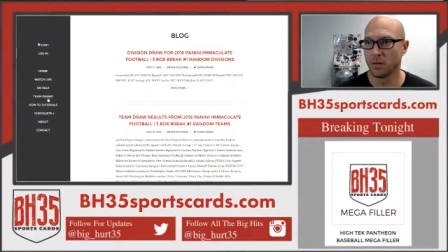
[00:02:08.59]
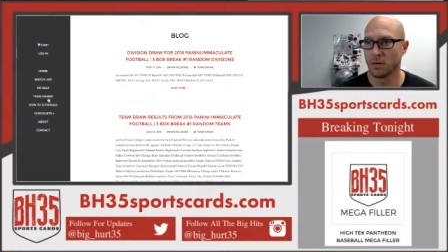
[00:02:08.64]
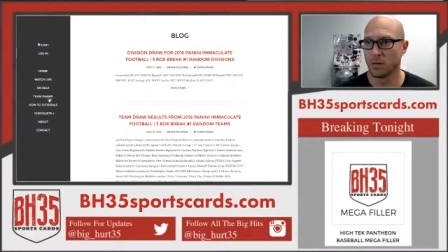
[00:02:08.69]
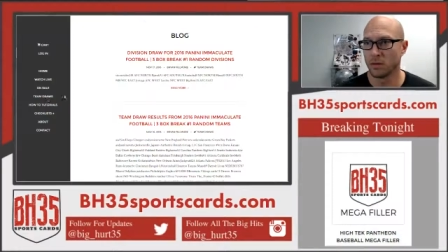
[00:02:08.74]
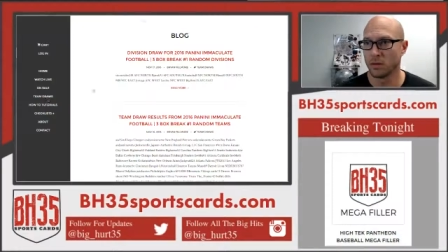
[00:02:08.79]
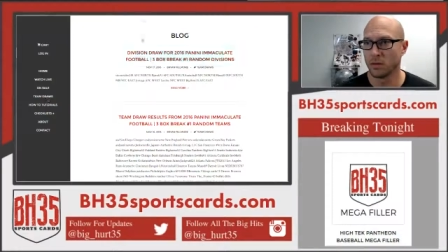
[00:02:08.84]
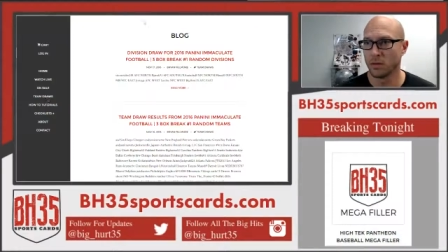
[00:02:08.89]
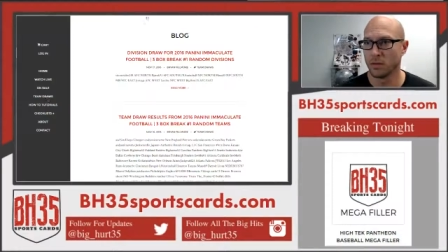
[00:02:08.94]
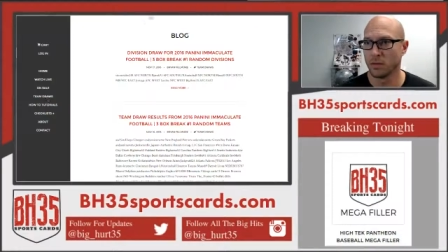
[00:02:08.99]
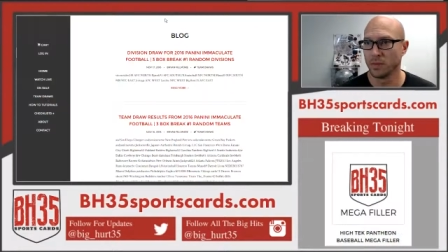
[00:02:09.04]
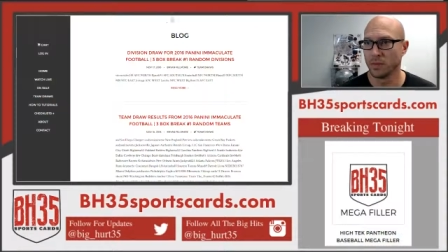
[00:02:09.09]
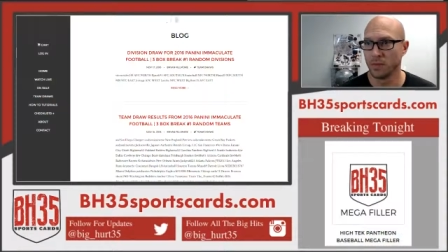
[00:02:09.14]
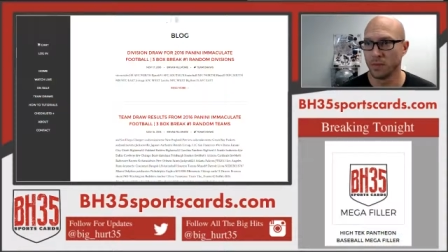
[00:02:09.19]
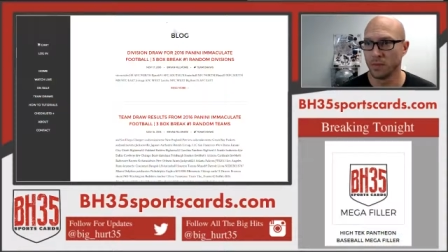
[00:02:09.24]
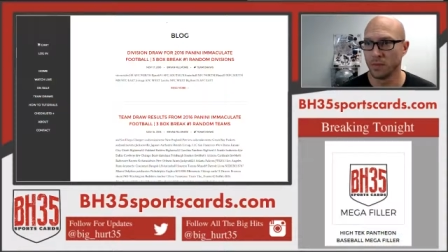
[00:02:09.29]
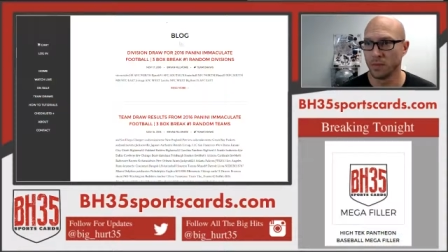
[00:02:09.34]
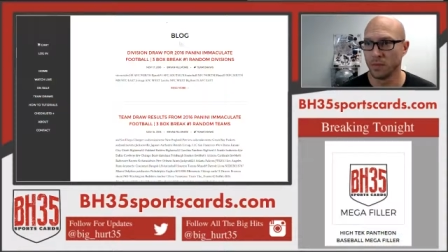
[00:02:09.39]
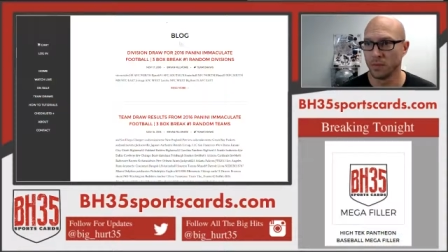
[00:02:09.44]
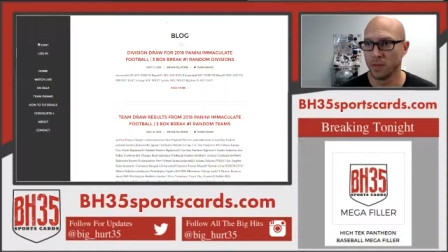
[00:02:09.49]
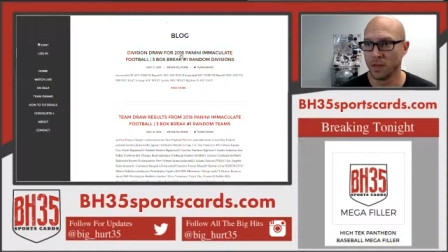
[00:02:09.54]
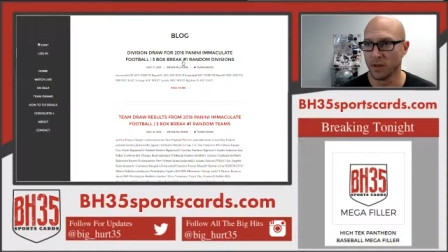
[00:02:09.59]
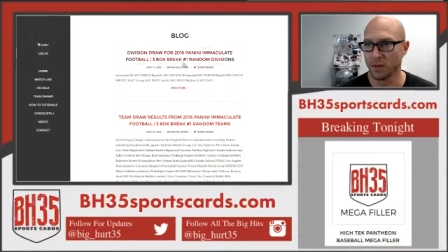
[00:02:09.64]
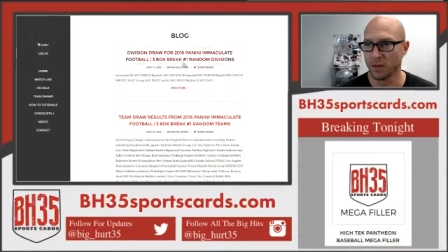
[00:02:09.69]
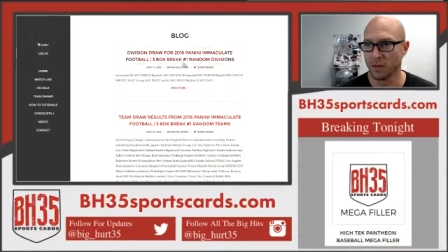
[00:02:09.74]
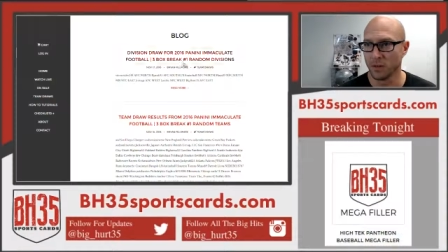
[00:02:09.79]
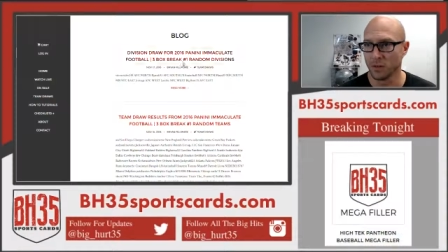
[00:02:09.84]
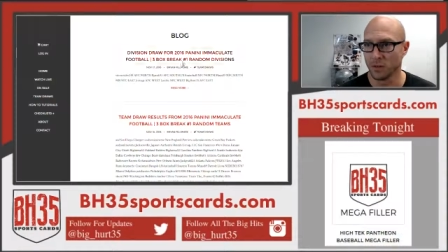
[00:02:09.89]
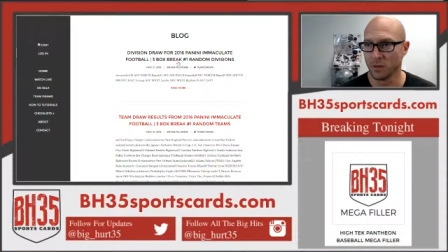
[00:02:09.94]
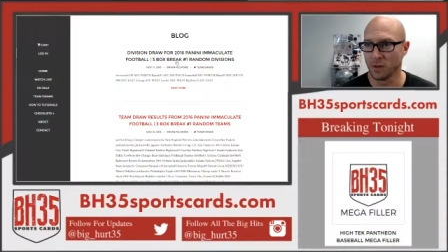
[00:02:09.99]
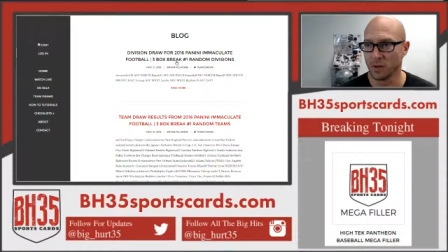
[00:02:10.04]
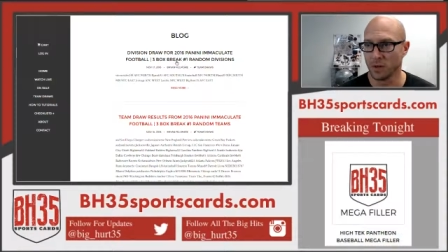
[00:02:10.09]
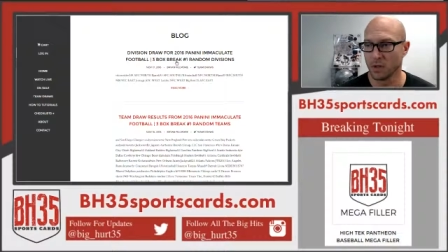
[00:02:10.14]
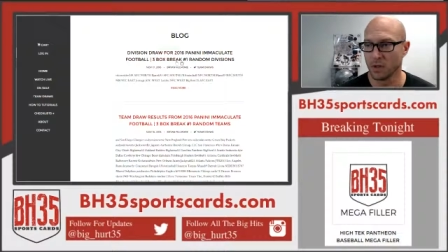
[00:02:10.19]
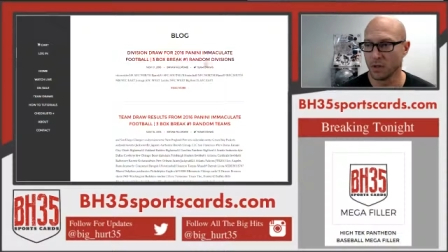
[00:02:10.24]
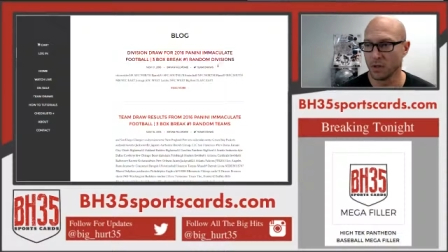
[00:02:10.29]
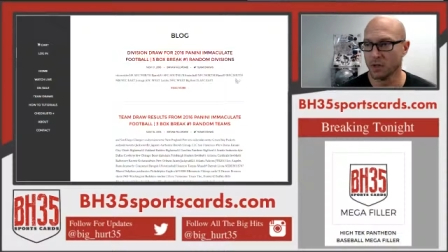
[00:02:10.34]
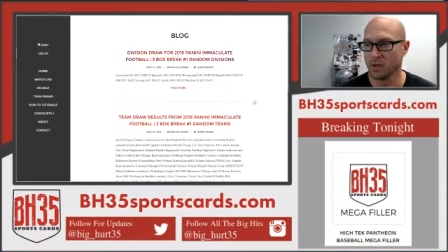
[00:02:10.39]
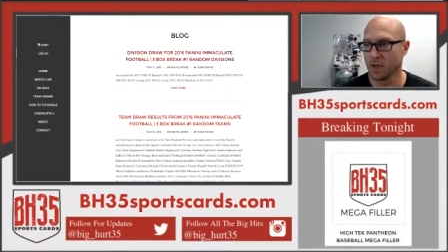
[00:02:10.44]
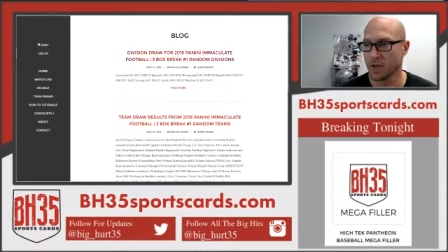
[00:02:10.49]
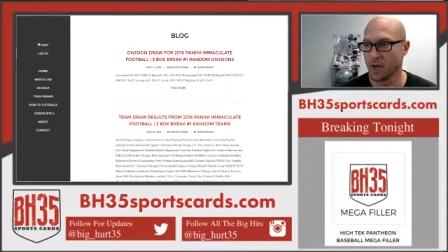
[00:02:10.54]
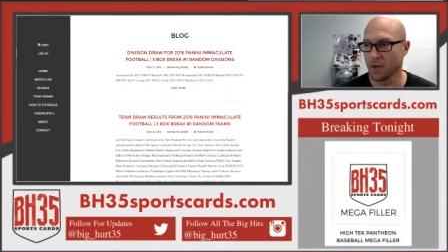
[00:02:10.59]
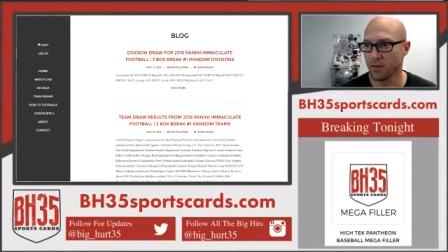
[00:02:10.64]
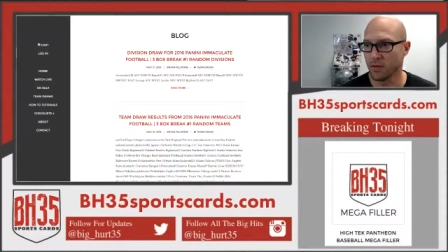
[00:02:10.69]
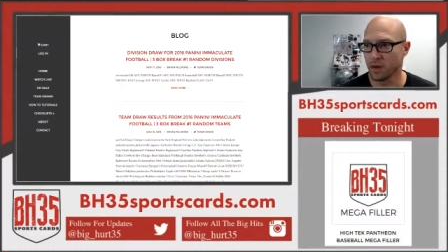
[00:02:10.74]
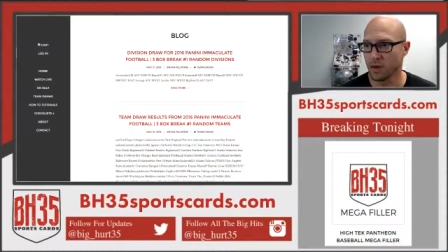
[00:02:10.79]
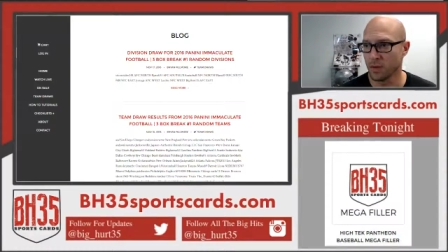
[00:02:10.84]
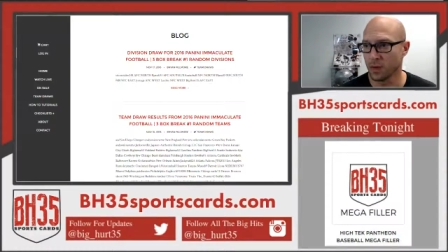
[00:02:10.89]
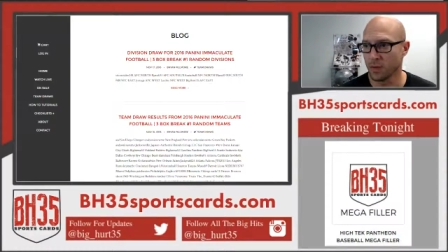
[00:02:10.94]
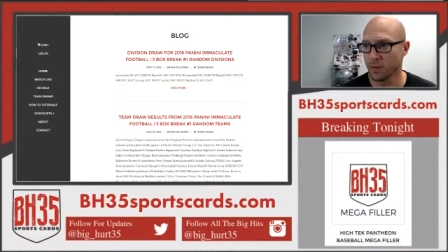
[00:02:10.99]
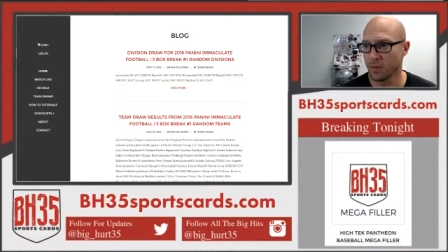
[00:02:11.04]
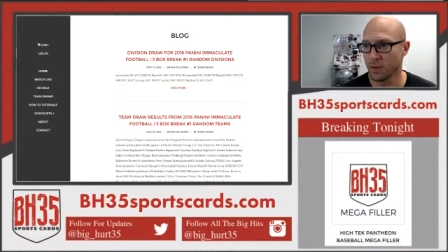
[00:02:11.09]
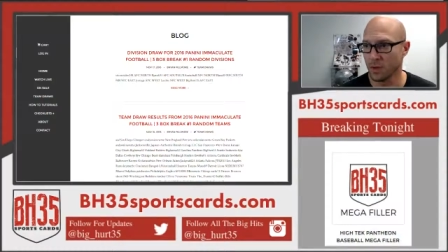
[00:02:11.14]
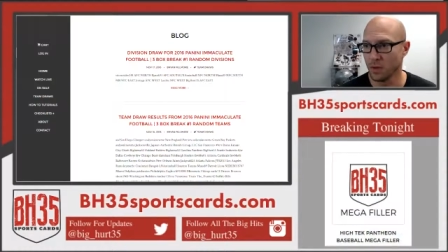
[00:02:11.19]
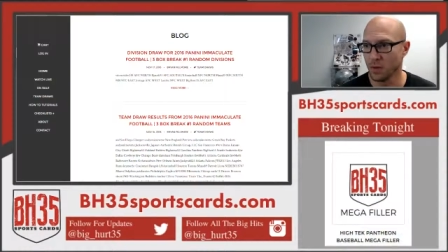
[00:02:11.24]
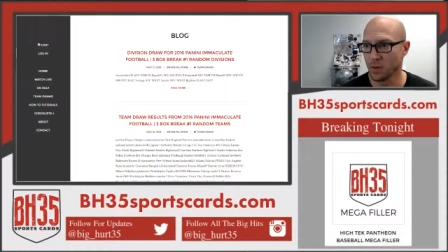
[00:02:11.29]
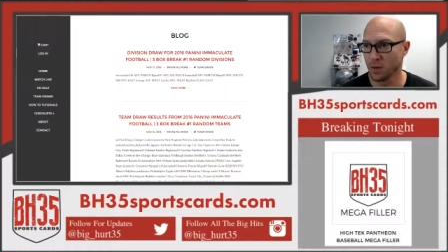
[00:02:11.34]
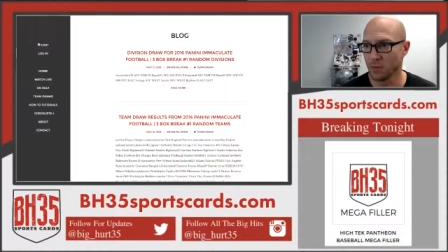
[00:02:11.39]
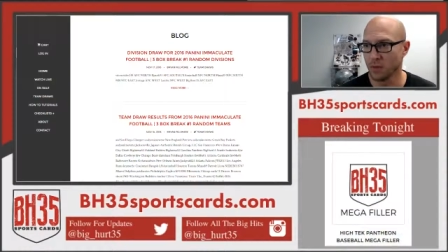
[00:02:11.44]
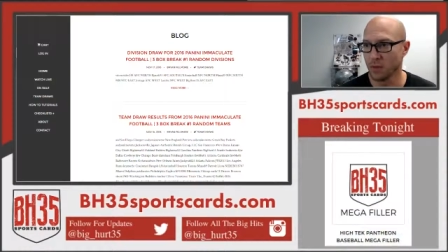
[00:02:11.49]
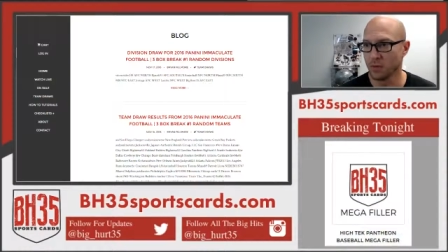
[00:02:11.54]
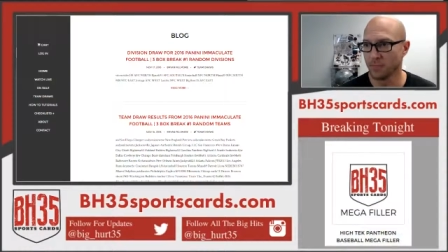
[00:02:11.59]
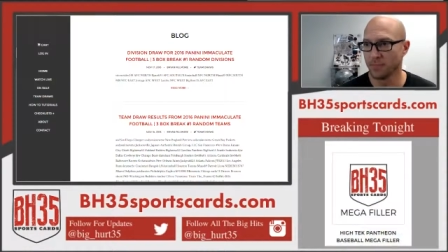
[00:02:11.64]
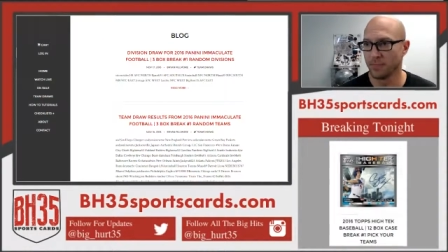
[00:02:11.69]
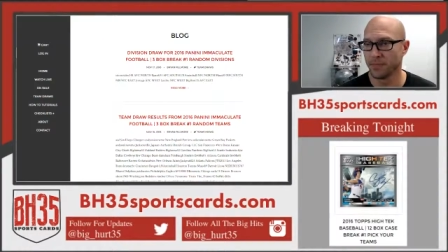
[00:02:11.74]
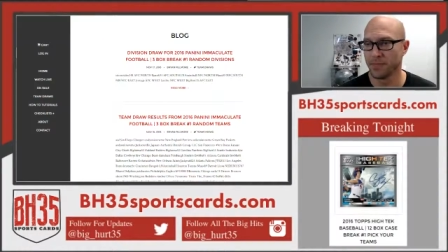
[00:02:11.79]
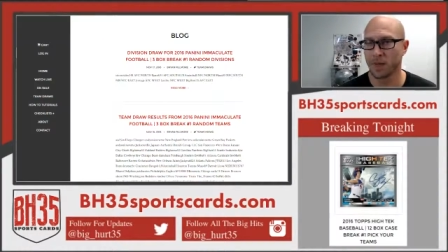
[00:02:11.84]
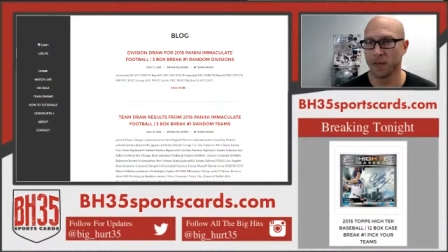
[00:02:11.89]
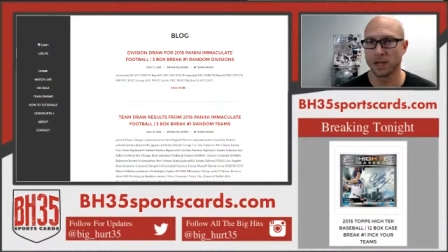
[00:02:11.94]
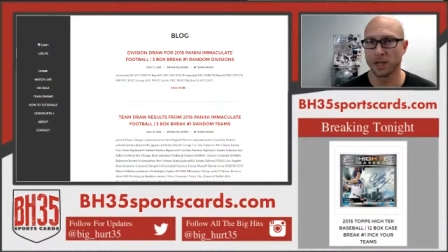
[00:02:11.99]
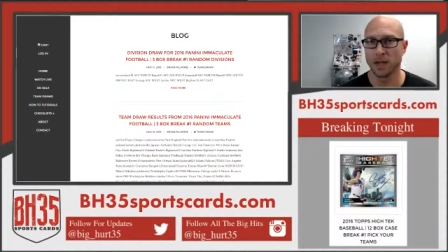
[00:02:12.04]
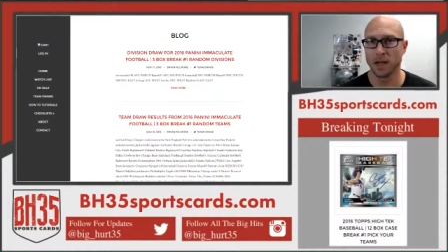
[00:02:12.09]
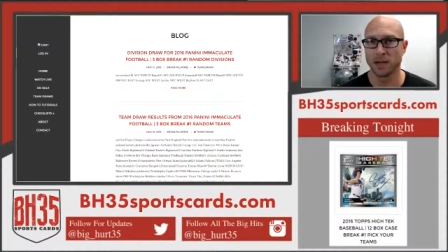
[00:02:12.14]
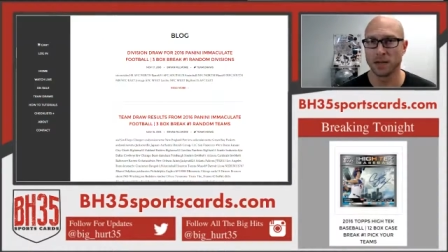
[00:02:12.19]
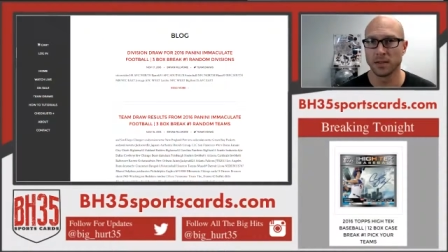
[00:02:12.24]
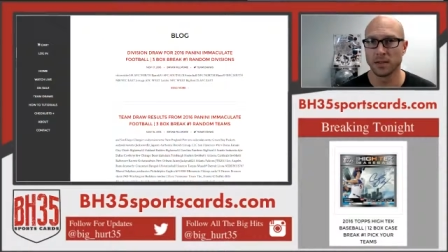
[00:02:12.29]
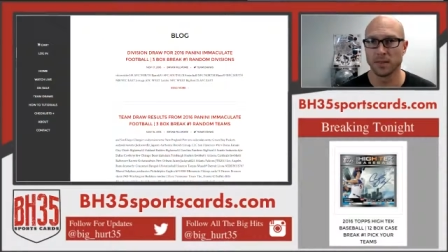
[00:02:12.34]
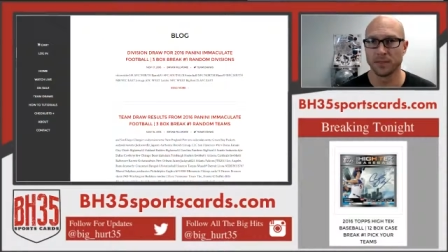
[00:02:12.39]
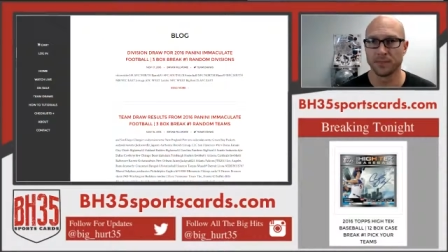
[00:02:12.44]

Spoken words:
Boom. That'll be the first one. It's not right now, but it will be. Thanks, guys.